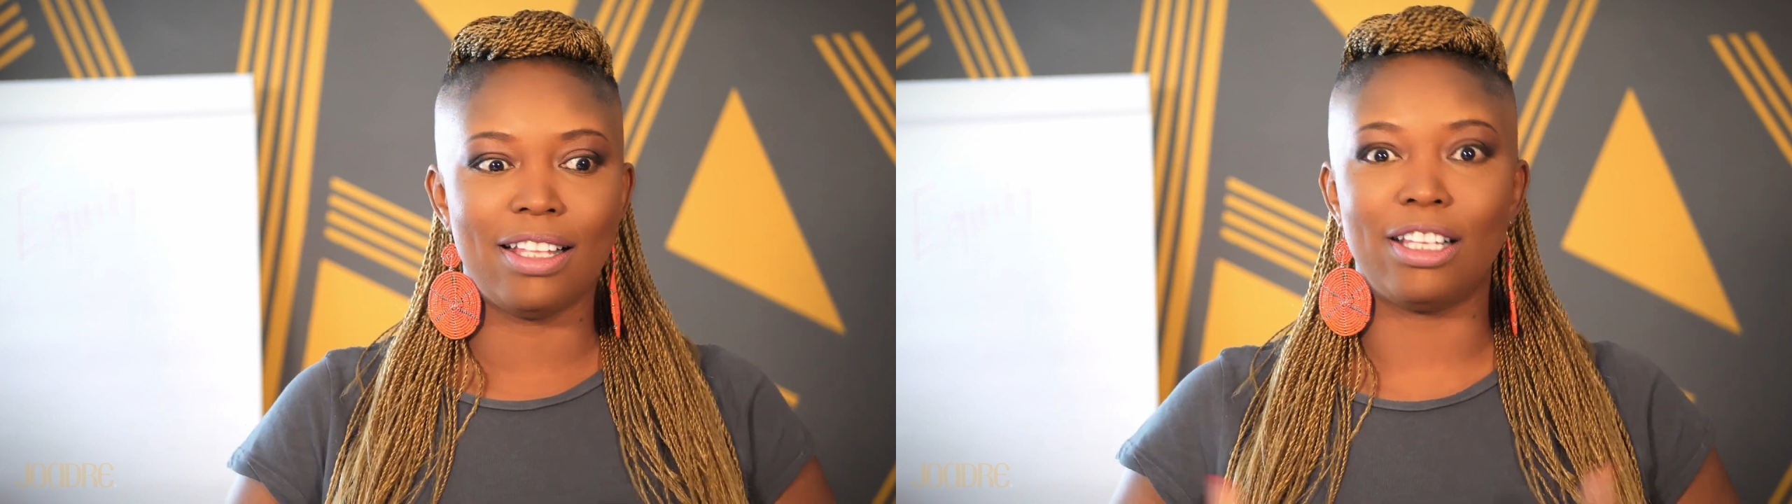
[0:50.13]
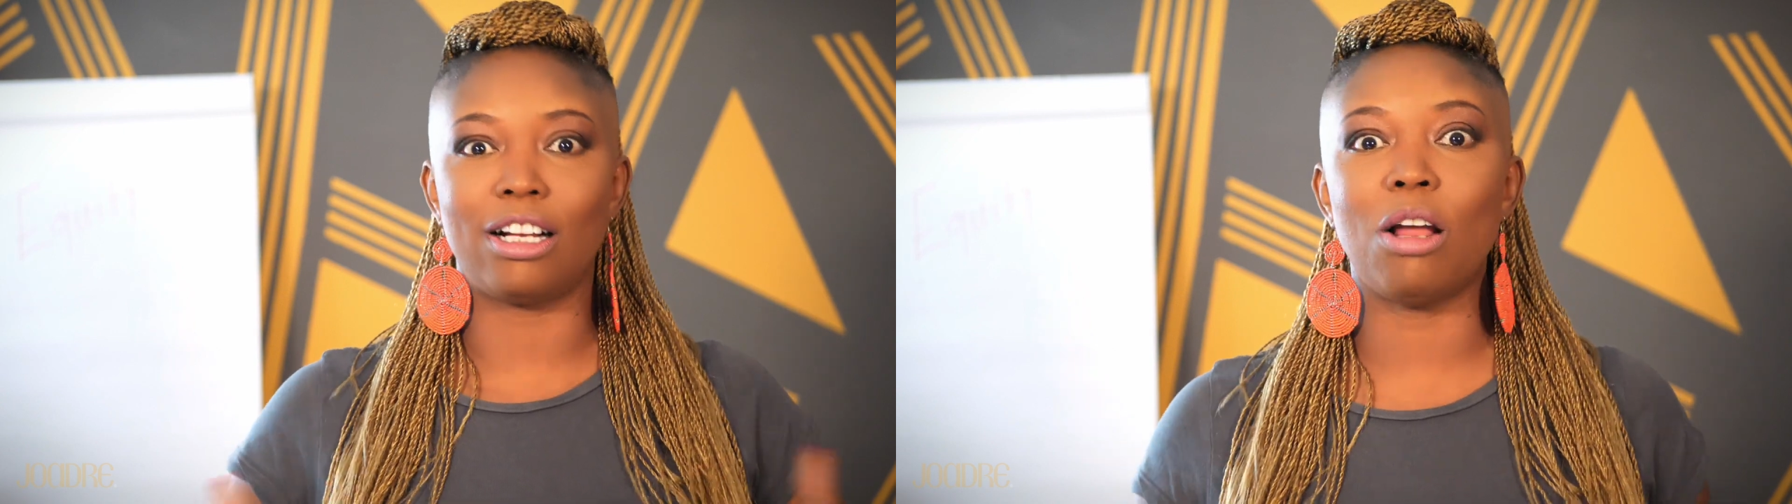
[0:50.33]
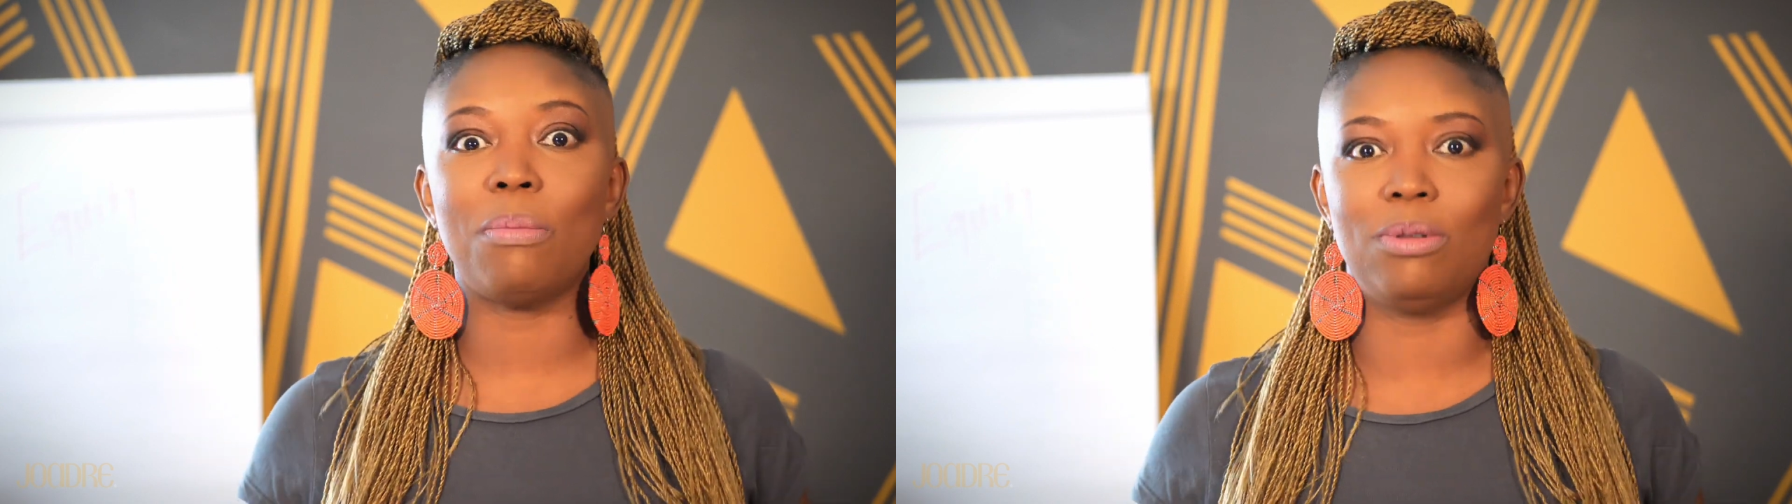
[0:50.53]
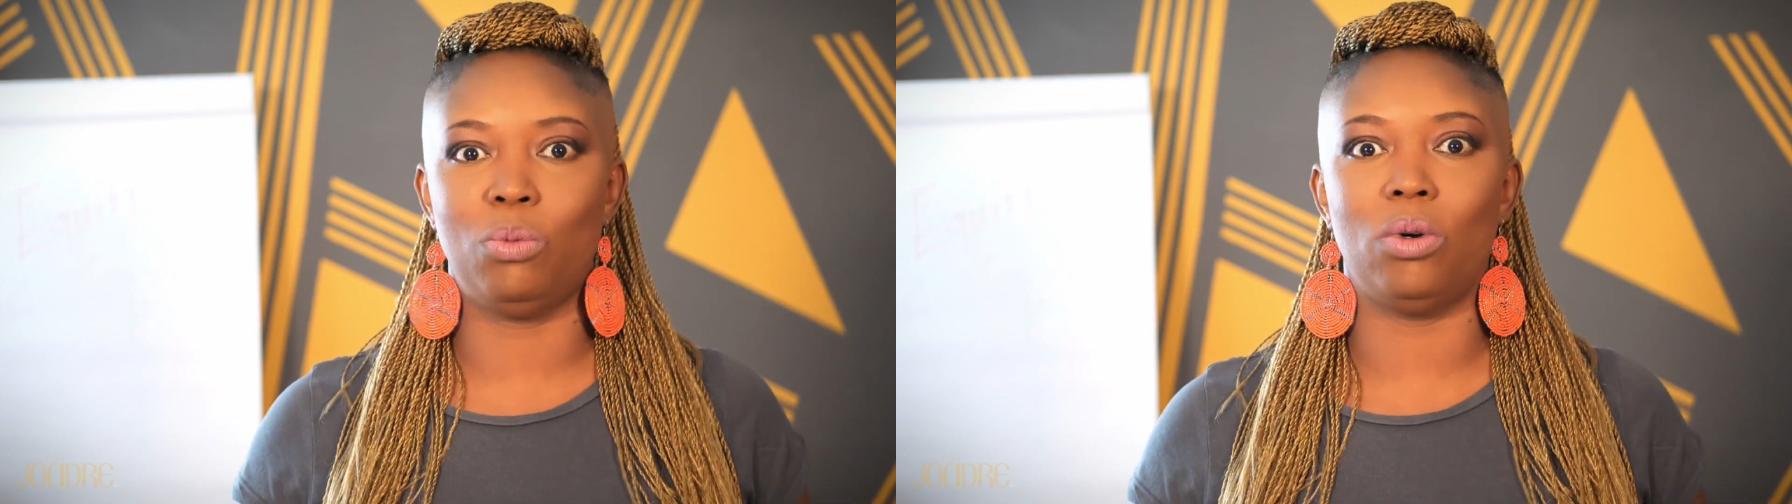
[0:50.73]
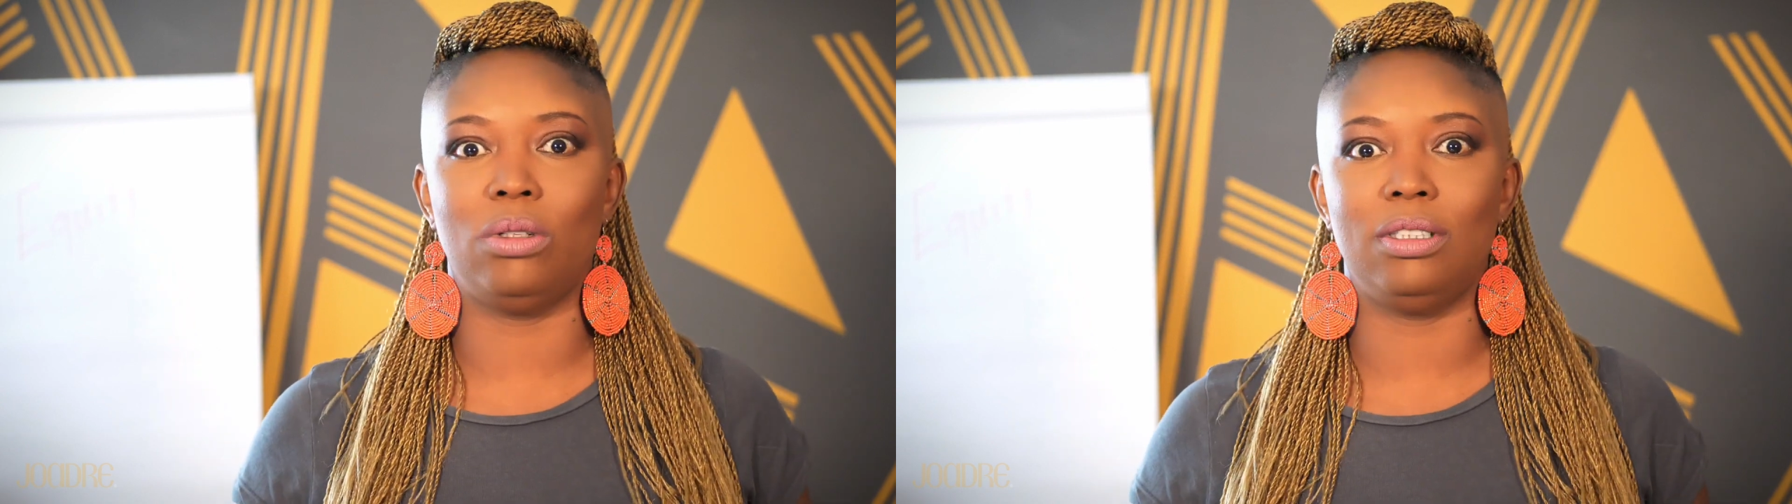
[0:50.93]
the global
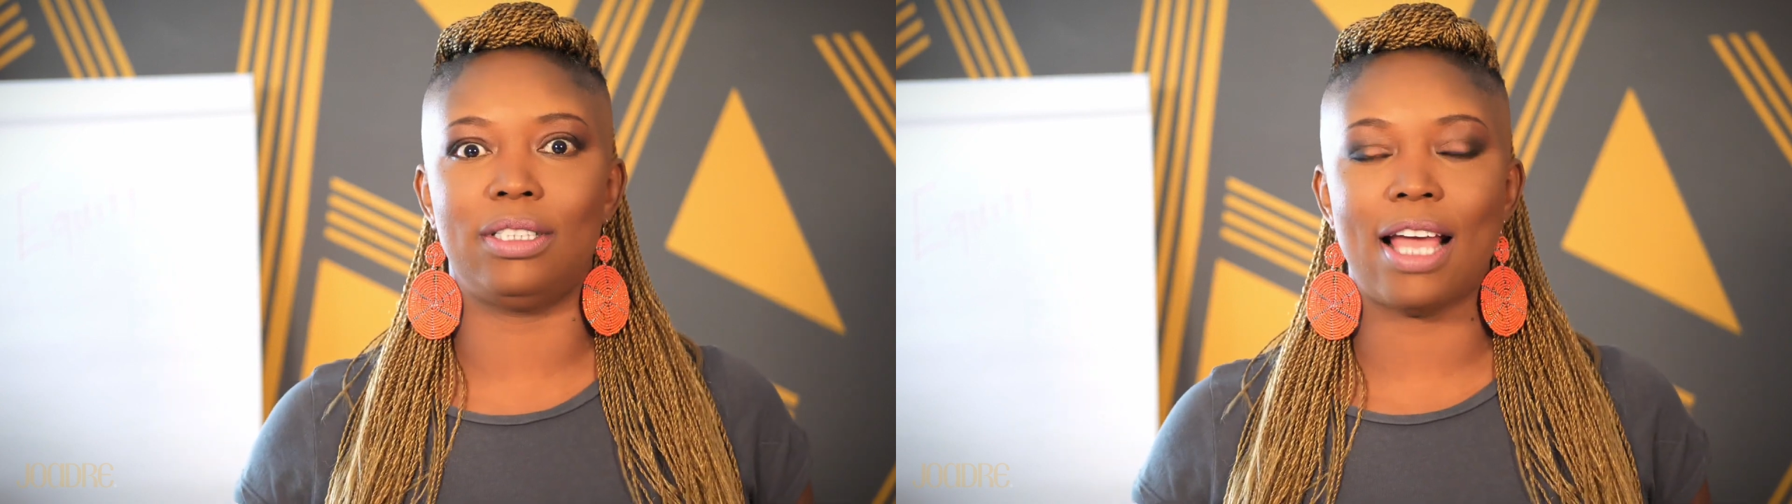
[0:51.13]
world.